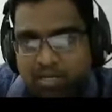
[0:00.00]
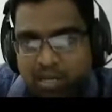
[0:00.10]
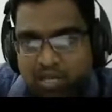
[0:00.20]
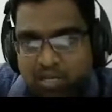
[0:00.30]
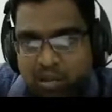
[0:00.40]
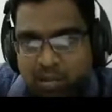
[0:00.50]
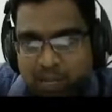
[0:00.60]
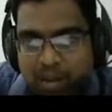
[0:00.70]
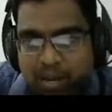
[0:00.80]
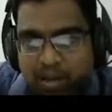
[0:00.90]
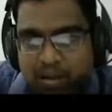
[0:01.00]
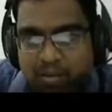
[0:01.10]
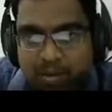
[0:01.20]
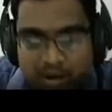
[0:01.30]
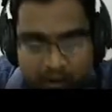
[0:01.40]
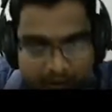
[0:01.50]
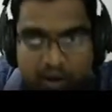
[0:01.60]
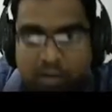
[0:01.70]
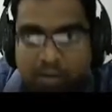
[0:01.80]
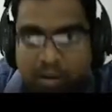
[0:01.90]
AC beta
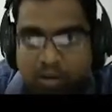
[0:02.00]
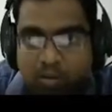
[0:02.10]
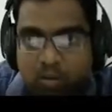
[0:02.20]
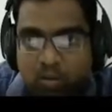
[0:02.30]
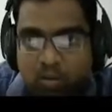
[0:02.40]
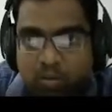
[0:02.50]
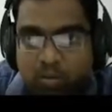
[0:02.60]
divided by 2